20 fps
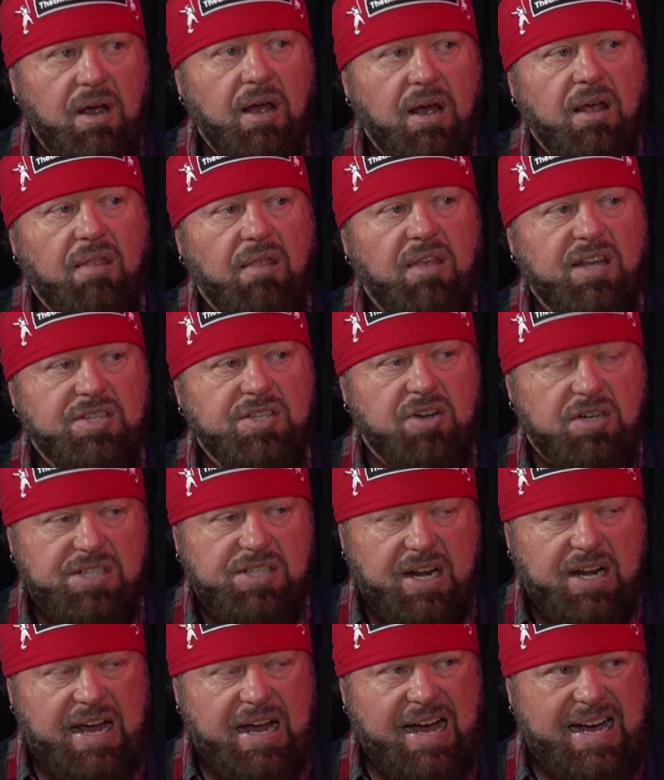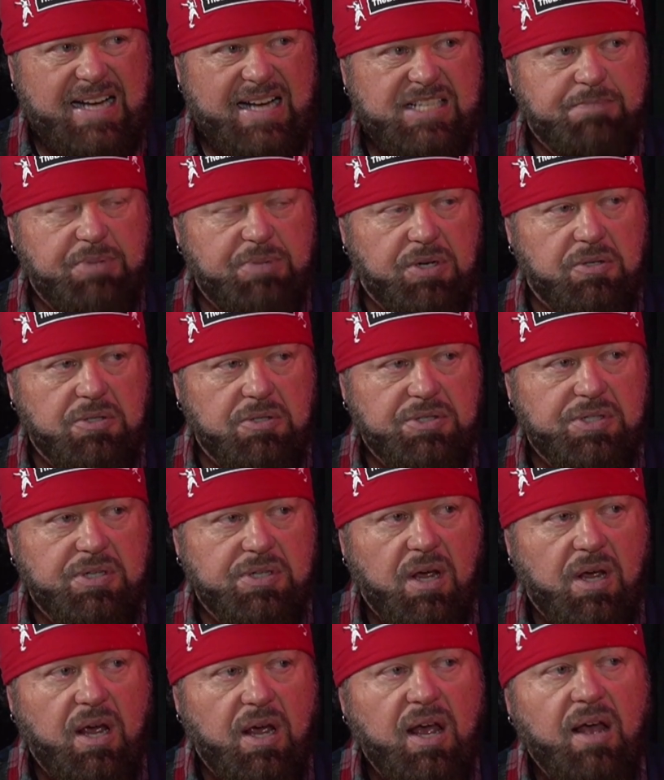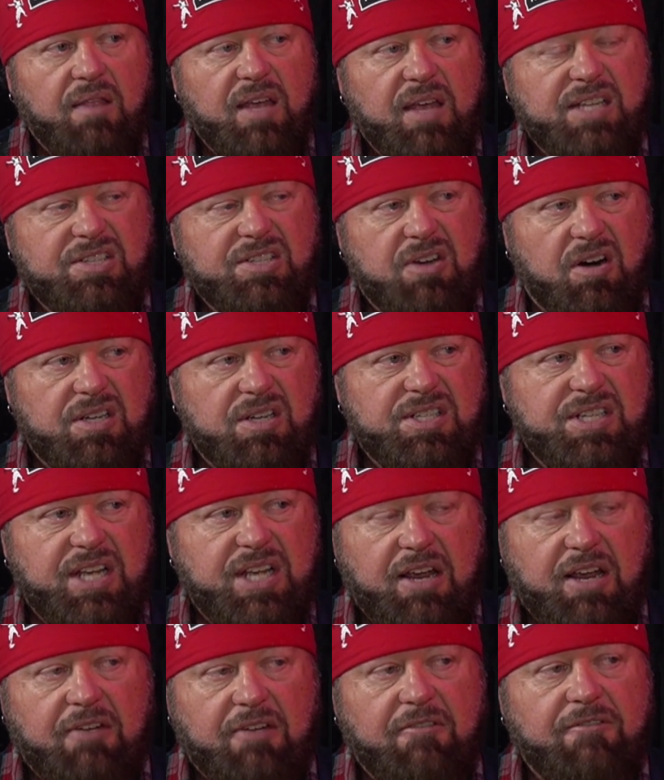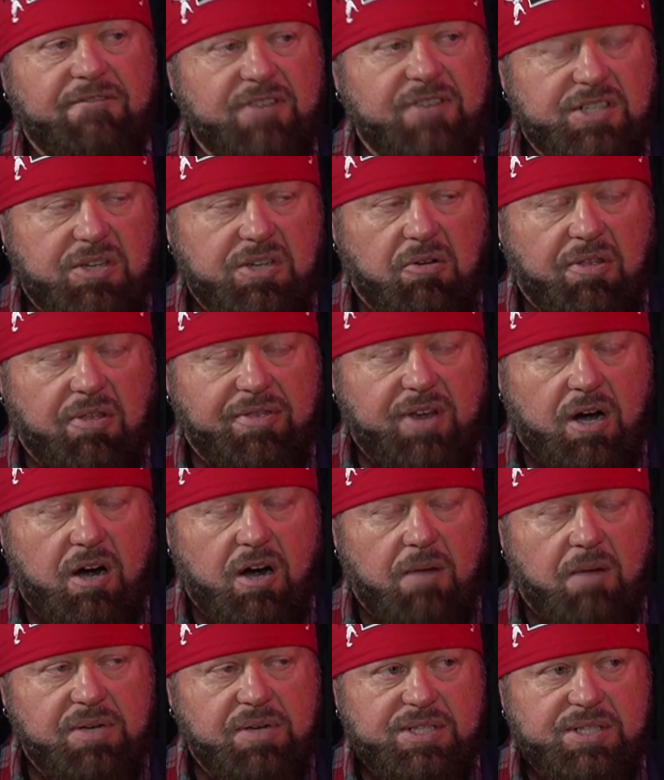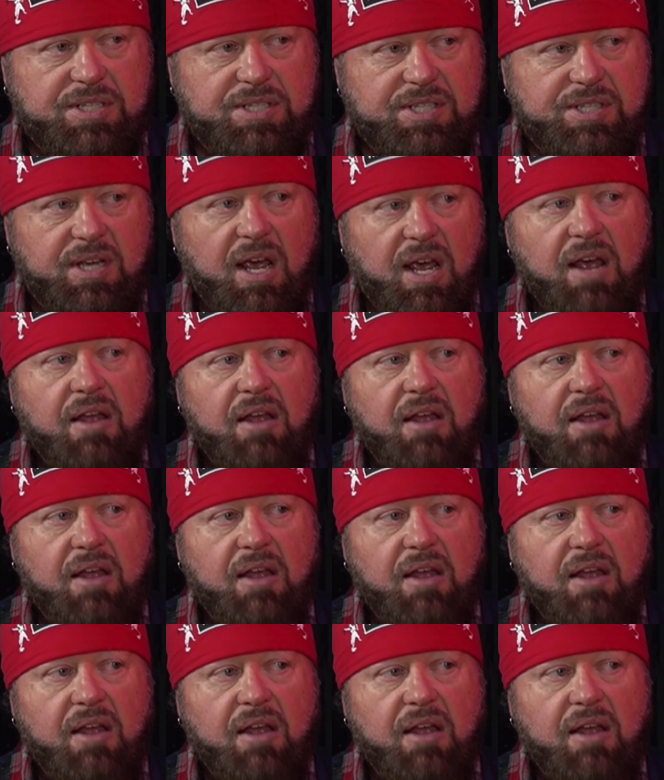They start seeing hospitals. They start seeing physical therapists.